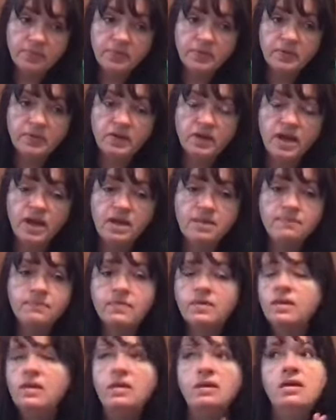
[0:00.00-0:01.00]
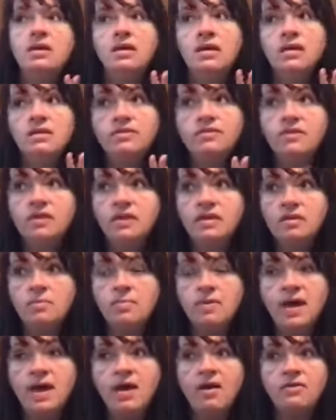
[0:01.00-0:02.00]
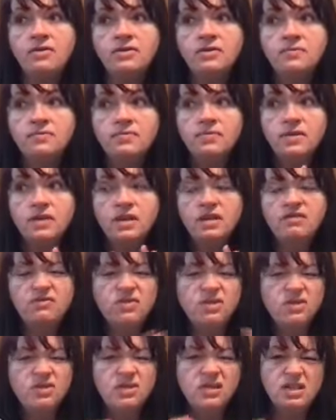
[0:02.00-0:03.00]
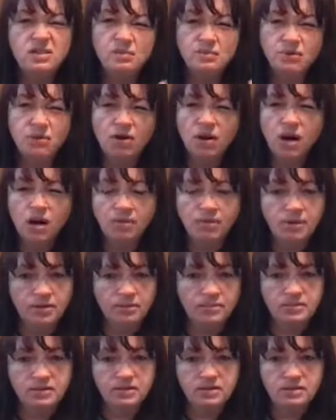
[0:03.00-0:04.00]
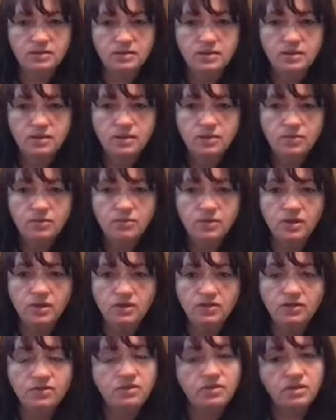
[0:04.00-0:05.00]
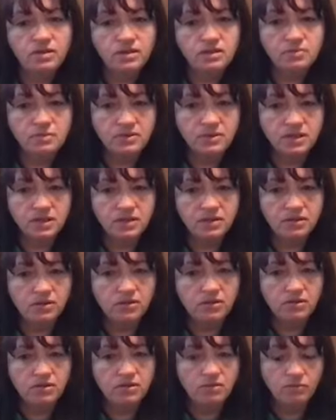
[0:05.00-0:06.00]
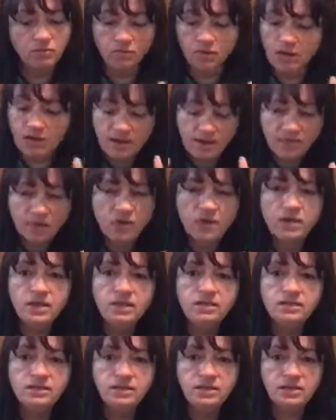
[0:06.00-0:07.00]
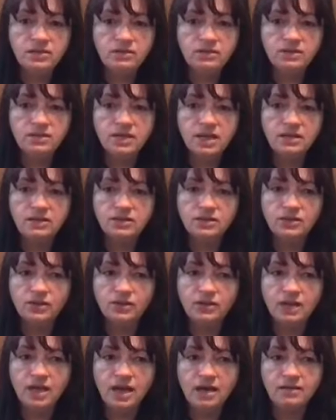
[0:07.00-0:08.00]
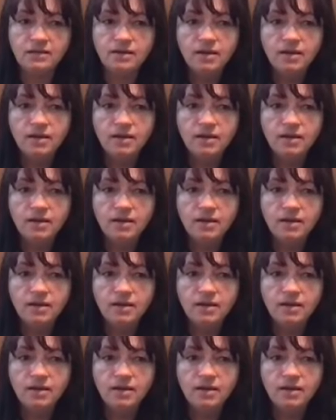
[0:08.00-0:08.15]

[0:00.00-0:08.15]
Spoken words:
Okay. Think about if there's any problems with these particular, whatever it is that you decide to look at.